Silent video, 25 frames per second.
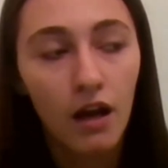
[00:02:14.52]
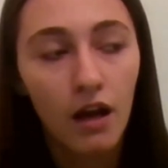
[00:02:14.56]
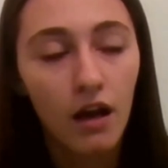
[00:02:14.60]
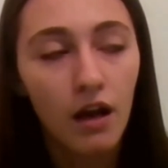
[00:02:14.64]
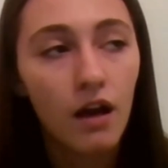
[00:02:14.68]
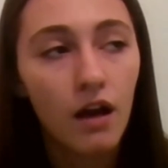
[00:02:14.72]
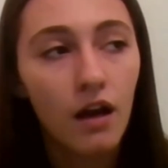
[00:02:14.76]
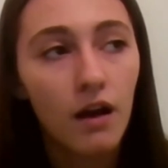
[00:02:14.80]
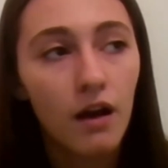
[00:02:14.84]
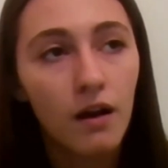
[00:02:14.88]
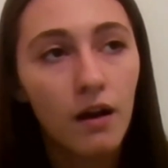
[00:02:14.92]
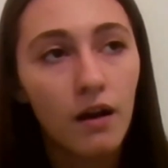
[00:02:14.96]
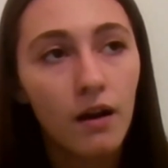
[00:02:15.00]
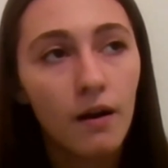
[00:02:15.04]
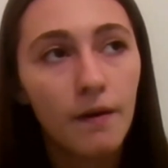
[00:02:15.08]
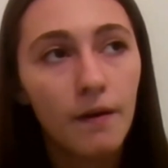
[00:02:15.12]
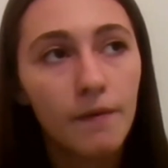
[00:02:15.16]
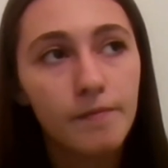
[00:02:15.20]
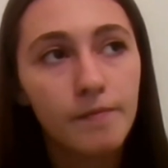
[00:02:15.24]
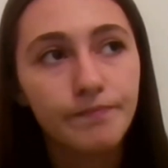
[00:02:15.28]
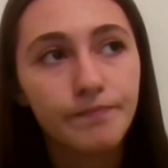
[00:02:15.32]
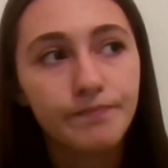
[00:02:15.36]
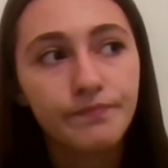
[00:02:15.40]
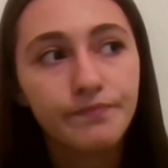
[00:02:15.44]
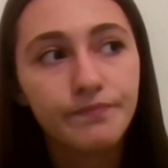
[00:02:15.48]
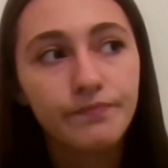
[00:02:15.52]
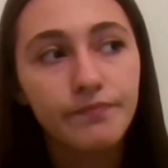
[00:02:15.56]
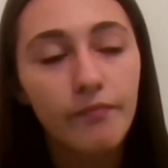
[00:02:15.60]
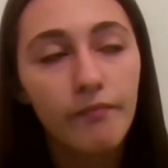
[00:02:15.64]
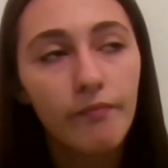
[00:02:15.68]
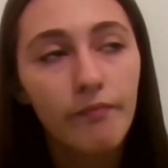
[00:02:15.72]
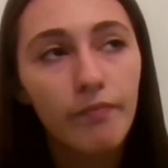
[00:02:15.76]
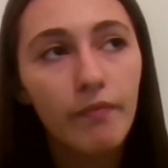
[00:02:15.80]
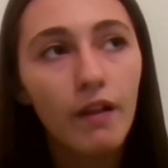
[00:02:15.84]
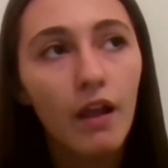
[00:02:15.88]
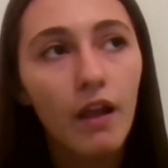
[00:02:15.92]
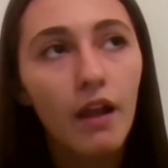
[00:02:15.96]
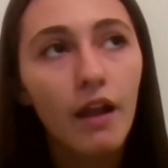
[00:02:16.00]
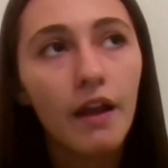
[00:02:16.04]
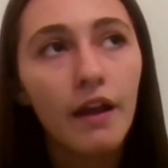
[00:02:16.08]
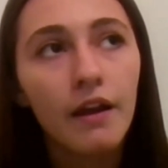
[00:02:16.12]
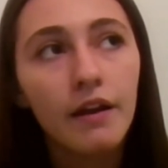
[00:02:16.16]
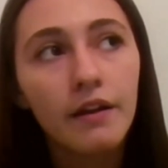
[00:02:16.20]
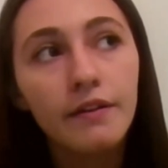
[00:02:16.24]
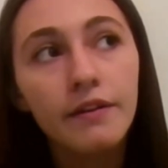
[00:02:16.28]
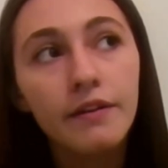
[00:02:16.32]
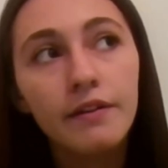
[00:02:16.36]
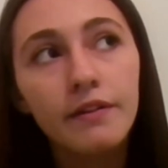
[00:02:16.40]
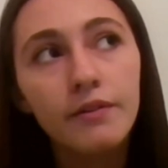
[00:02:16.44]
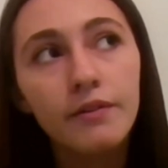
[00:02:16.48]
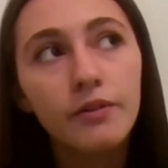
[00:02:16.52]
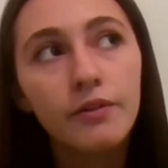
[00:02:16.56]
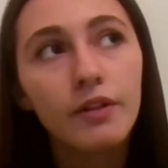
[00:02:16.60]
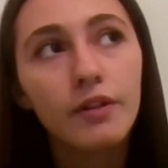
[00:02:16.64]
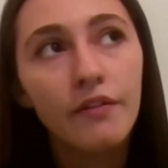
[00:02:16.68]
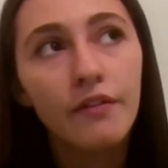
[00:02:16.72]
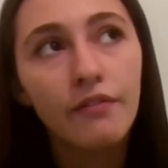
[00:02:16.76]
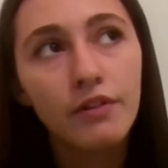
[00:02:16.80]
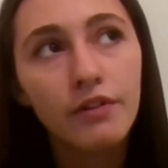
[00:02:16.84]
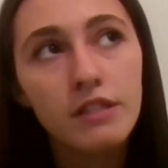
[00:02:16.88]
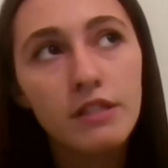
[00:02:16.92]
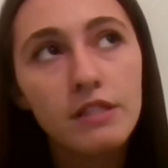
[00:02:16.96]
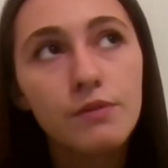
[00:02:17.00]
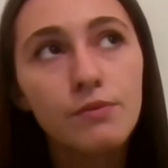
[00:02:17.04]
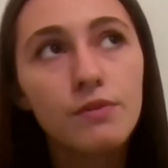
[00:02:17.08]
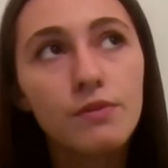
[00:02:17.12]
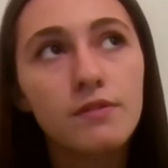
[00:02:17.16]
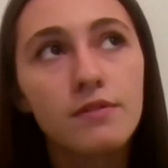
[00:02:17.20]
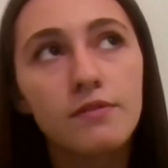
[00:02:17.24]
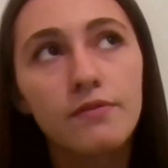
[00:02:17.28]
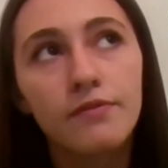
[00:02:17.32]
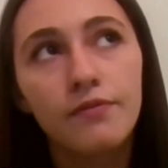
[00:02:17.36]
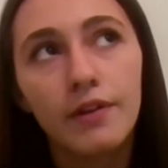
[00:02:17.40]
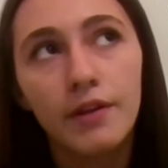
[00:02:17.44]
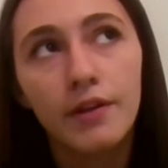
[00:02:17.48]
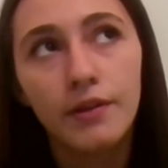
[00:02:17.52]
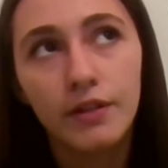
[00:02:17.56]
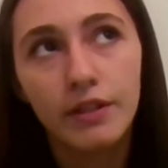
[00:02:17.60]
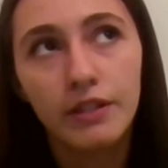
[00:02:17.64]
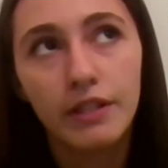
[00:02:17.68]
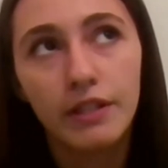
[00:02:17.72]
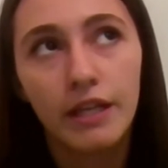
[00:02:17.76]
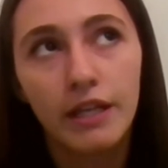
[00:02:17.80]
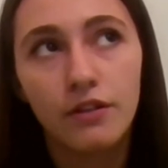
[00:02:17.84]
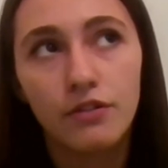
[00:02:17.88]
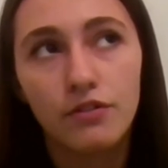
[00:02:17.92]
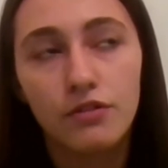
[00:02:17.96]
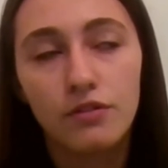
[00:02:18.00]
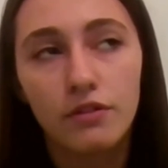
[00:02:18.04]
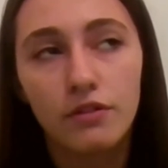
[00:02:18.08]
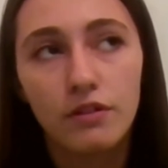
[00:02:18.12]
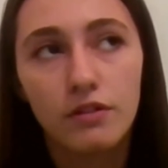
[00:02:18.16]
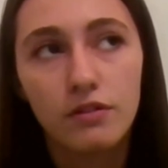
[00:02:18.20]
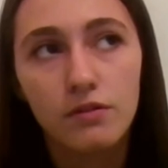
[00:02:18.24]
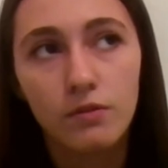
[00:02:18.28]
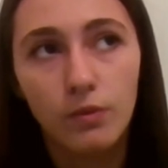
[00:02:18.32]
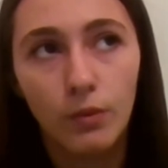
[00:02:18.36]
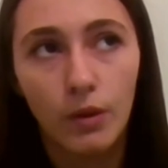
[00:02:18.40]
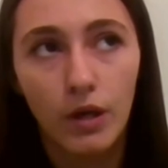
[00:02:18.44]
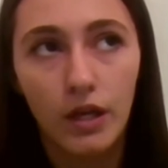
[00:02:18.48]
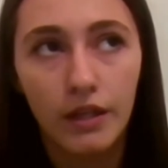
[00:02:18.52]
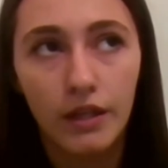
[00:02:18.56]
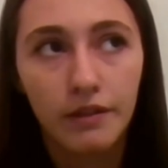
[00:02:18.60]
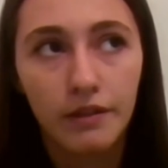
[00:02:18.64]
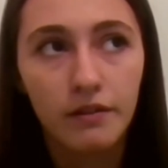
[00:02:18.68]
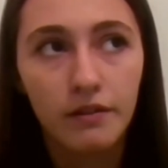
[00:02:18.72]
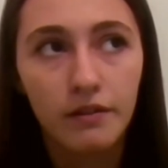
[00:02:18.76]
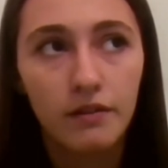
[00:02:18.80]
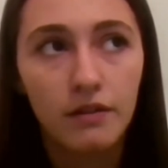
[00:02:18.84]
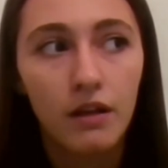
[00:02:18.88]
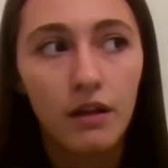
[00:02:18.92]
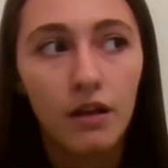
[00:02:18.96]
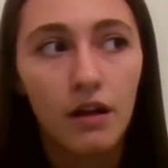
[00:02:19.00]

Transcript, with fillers: Um, and Everest was a very dangerous one.